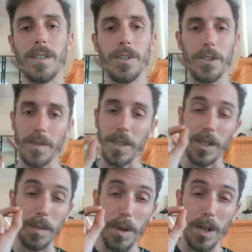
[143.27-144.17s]
So there's very
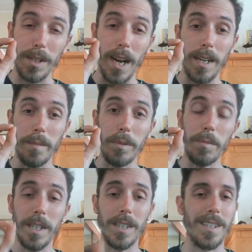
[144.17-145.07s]
small, tiny
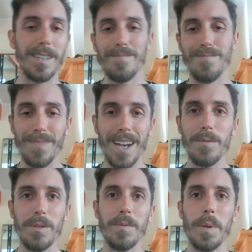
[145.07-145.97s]
blueberries that kind
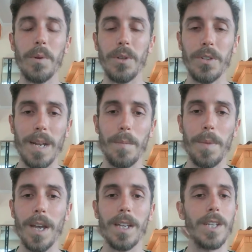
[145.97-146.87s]
of wouldn't be worth your time to pick.